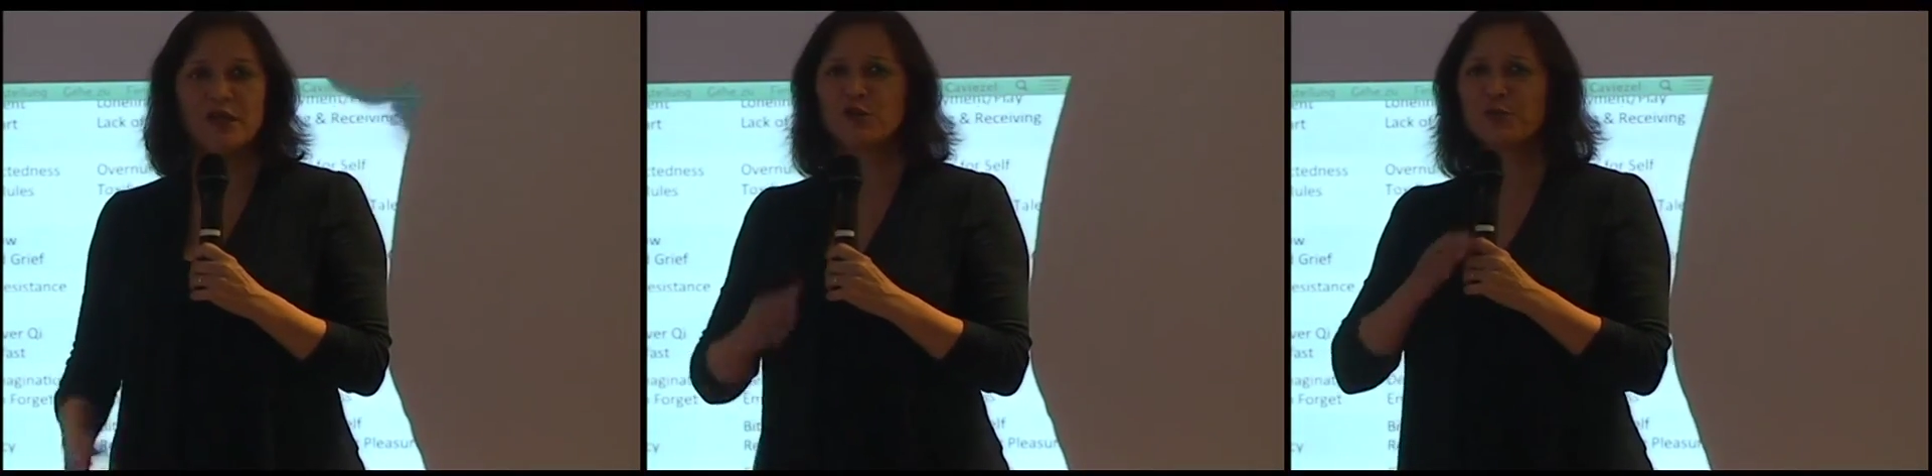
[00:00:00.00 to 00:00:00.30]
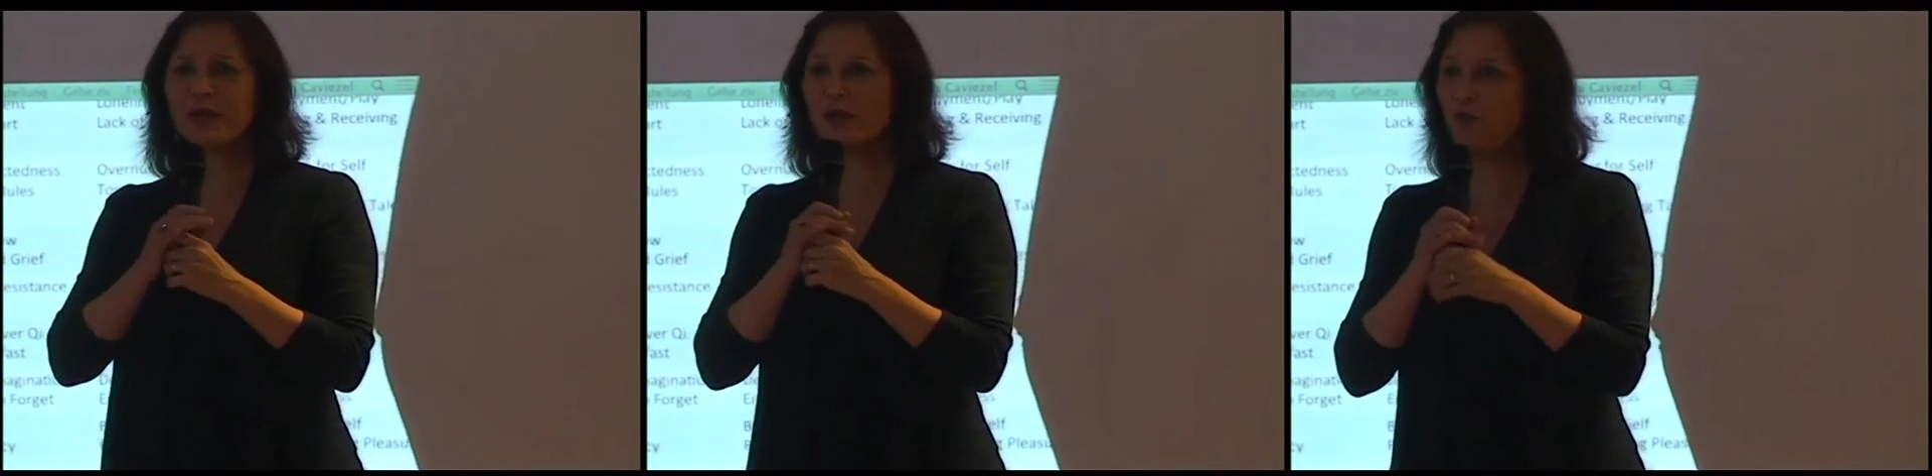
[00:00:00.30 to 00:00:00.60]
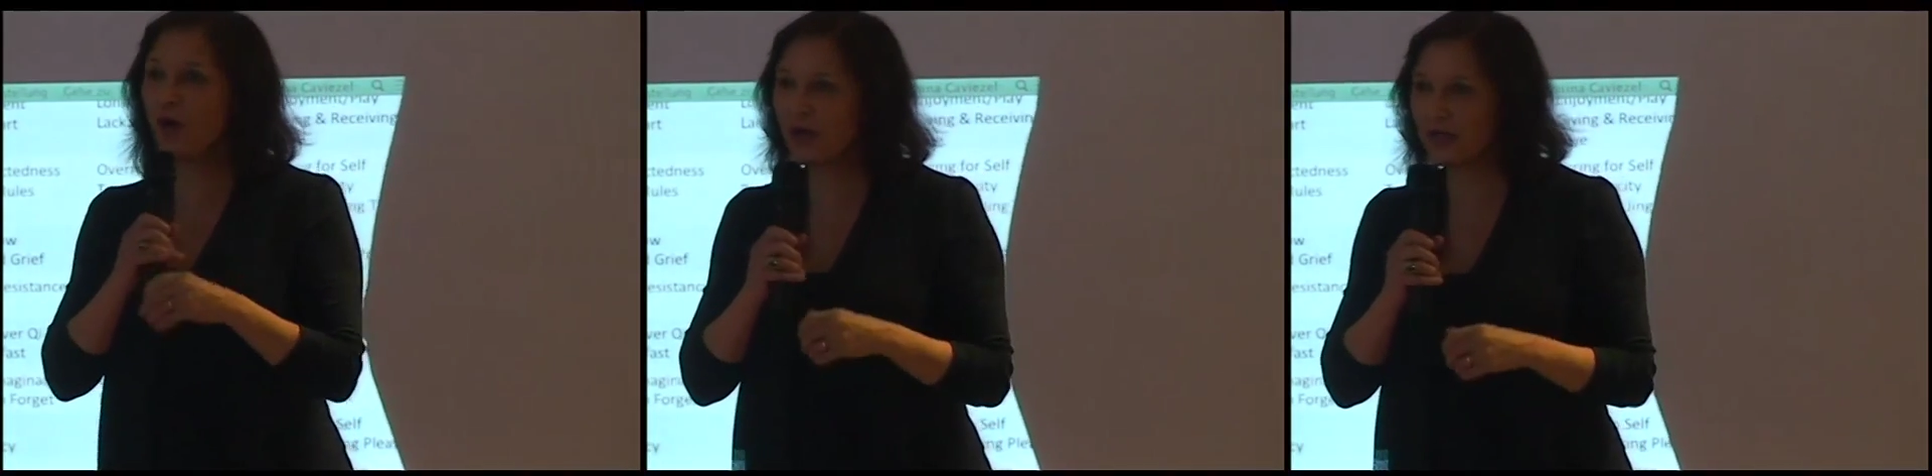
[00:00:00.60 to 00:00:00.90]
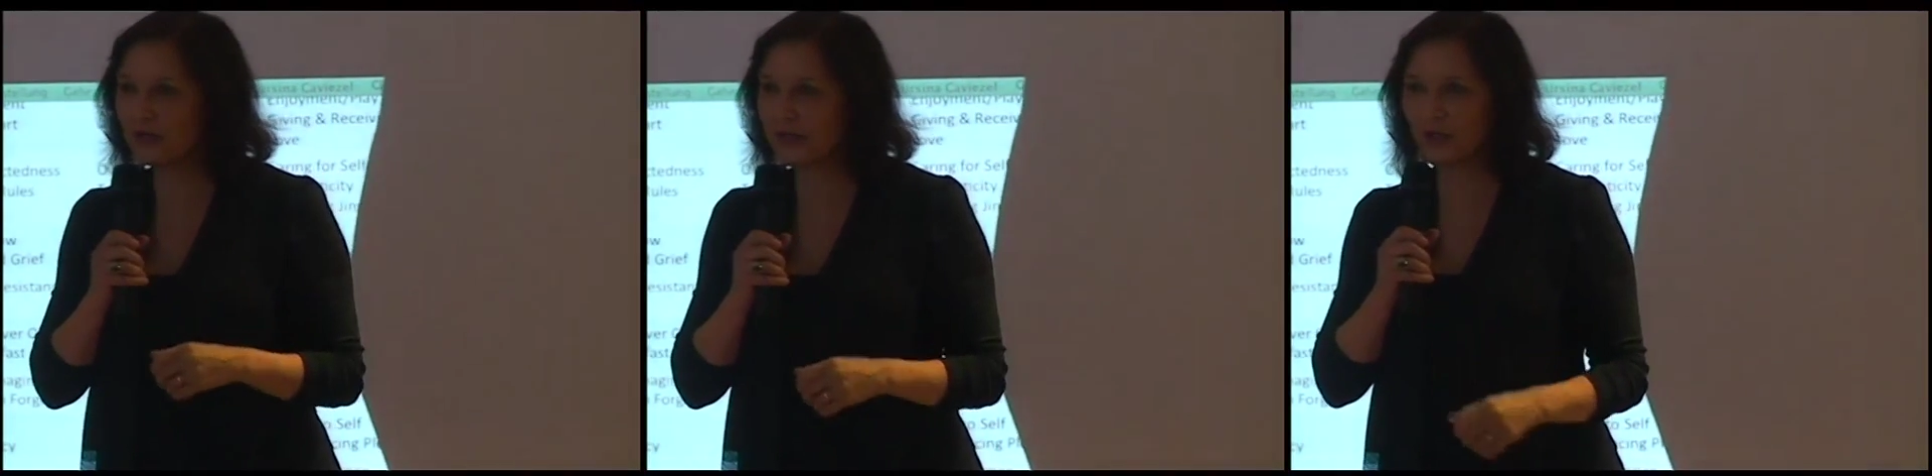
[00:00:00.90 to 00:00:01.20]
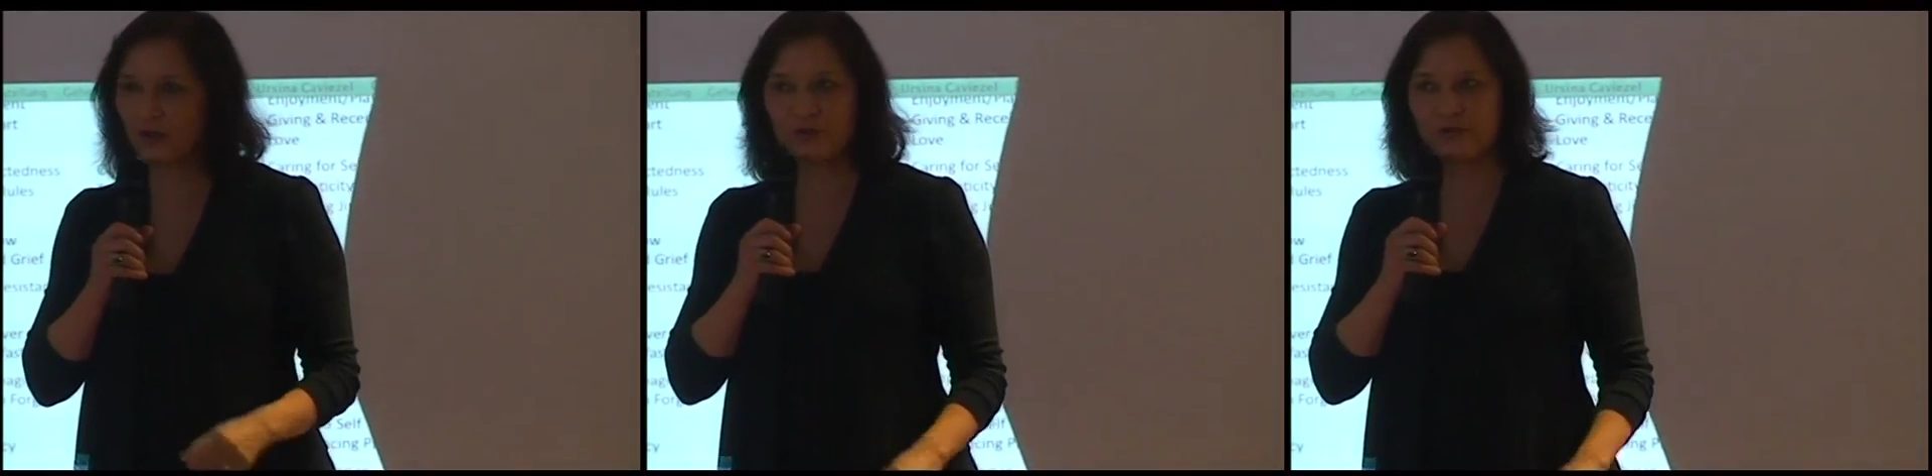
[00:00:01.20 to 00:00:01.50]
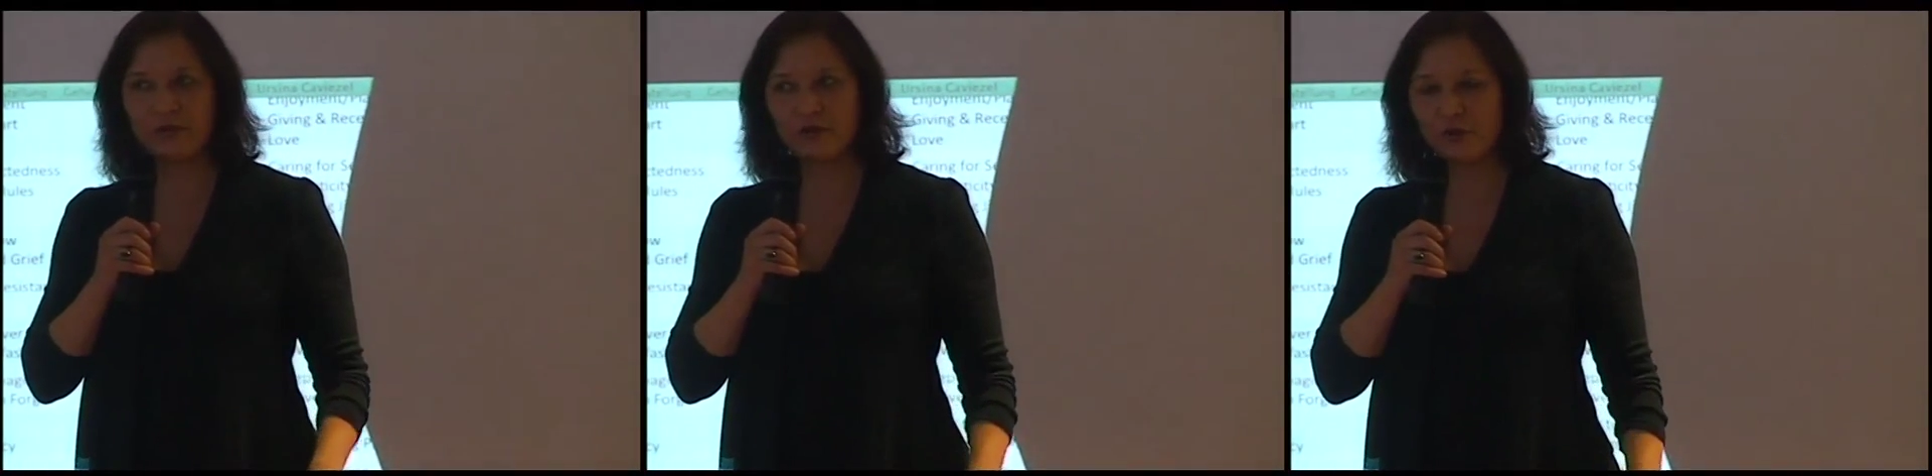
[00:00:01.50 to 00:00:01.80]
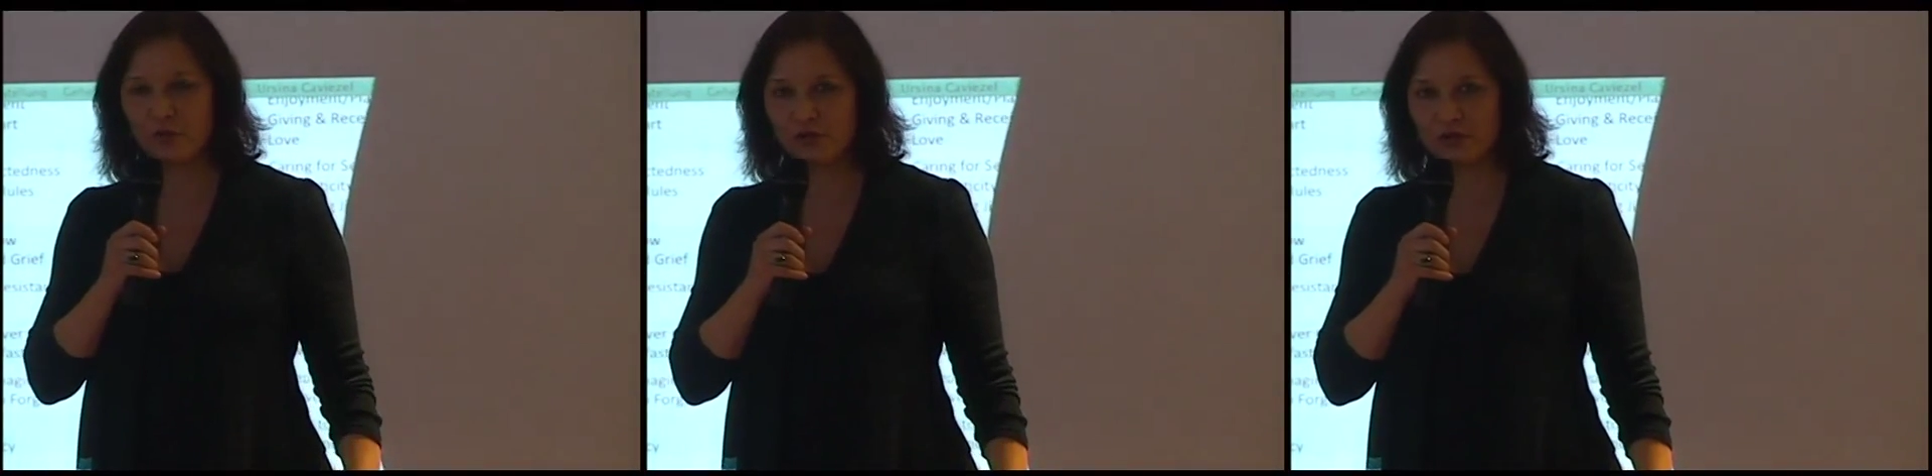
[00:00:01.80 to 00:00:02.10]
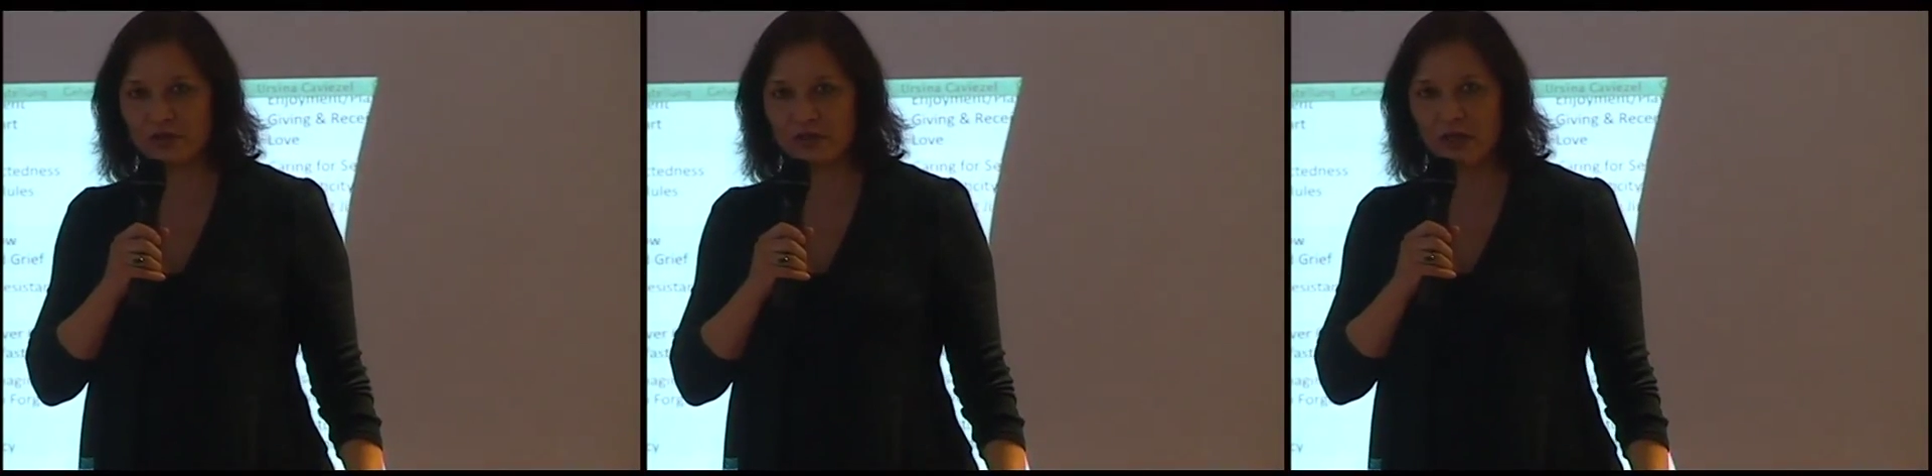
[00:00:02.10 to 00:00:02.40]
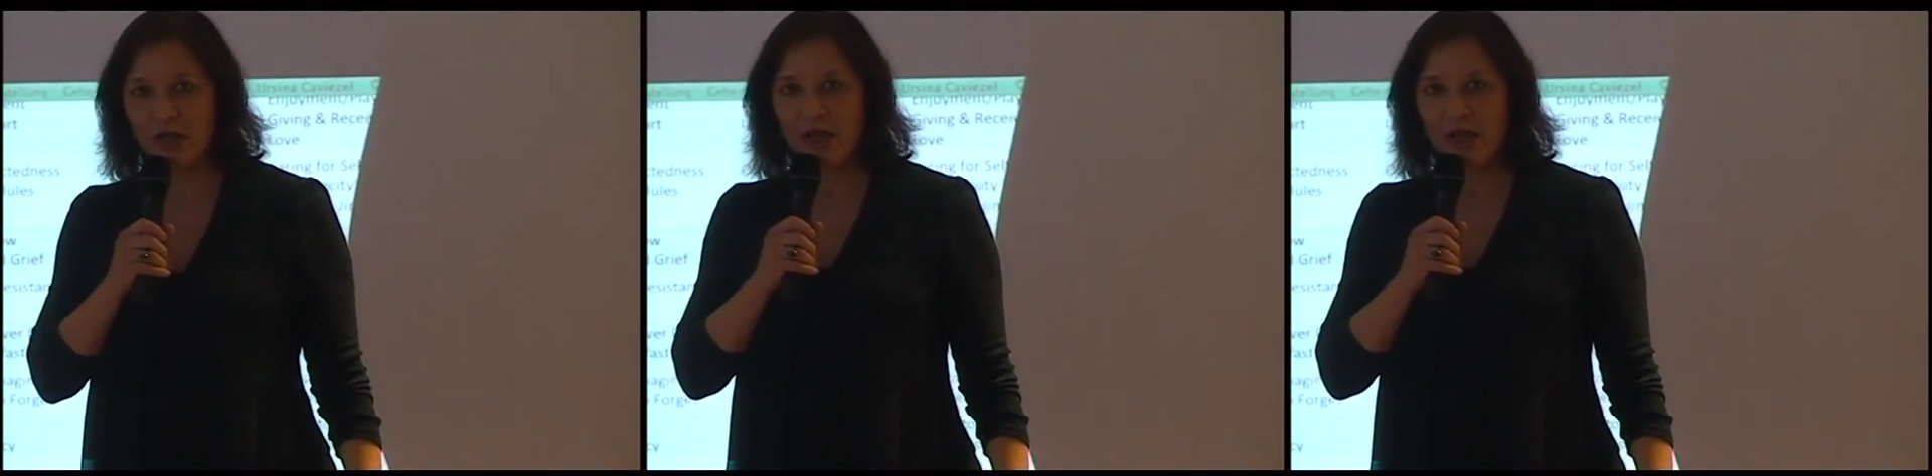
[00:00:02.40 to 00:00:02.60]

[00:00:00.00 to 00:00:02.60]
She goes, but I was. I go, no, you weren't.